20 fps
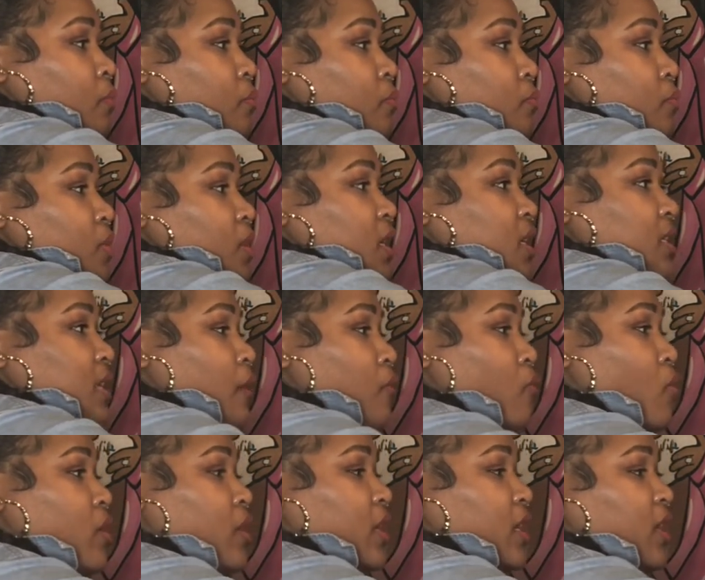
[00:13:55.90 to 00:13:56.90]
because I
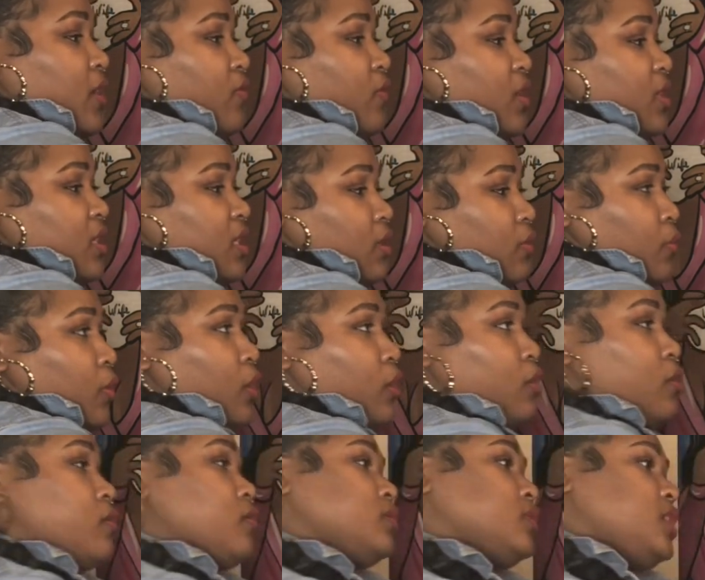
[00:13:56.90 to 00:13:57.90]
want to give it some
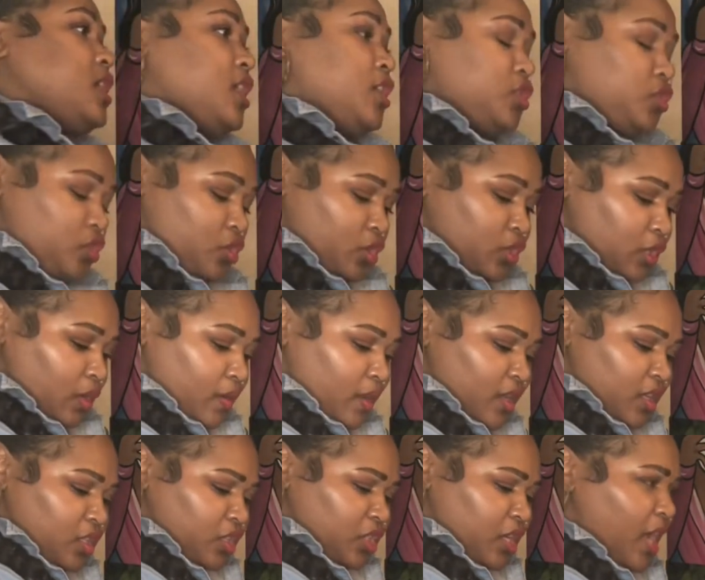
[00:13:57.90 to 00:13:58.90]
curl texture so
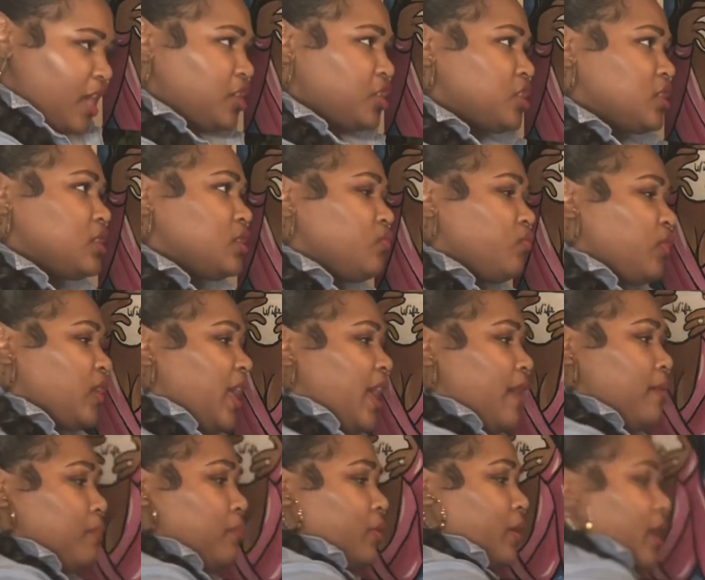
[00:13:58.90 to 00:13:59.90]
that it's not just
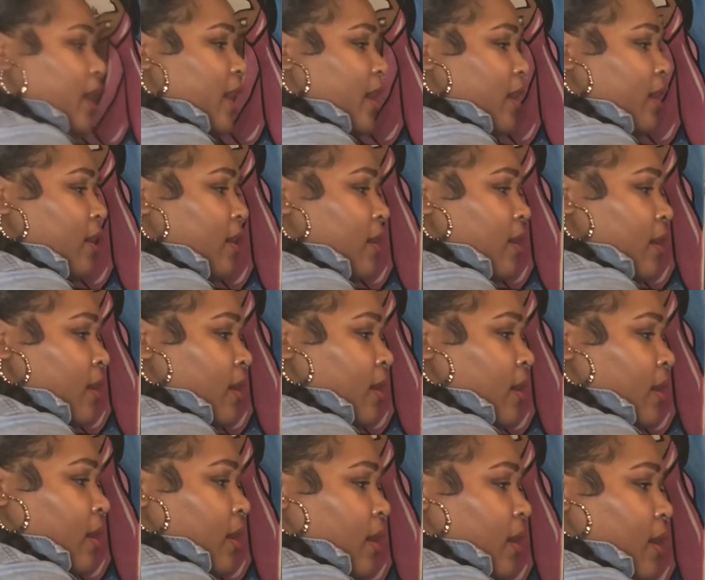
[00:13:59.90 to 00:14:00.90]
flat black.
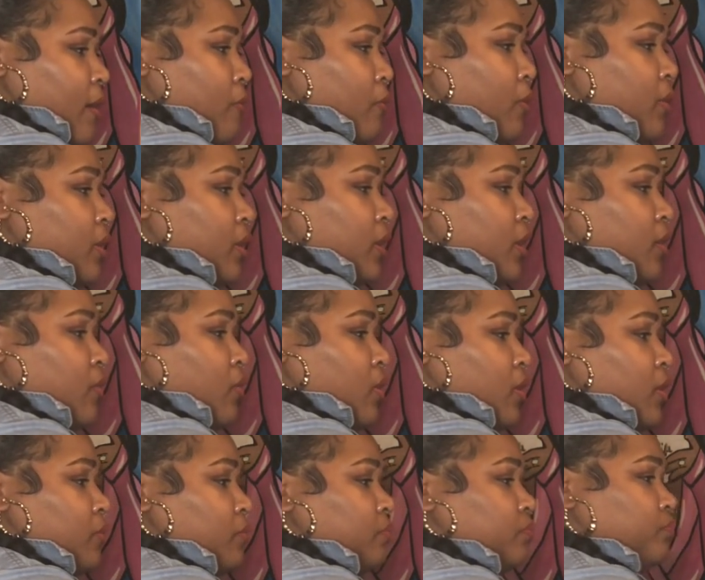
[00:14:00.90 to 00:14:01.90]
I want to give
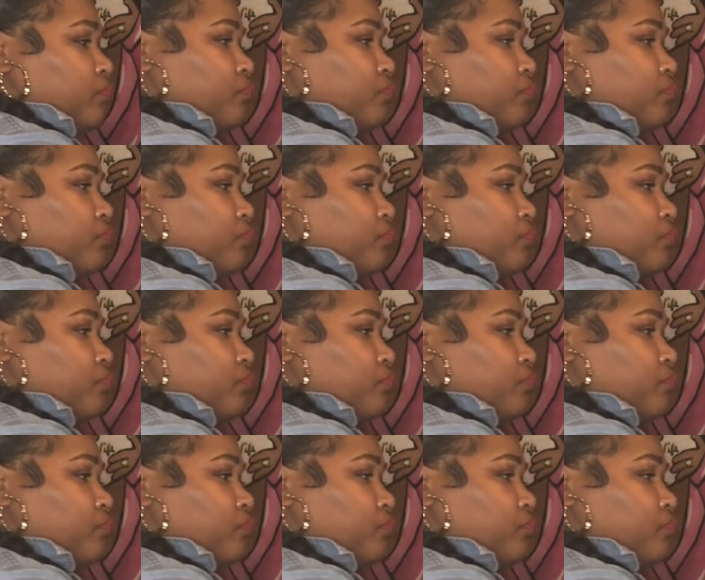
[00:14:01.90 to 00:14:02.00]
it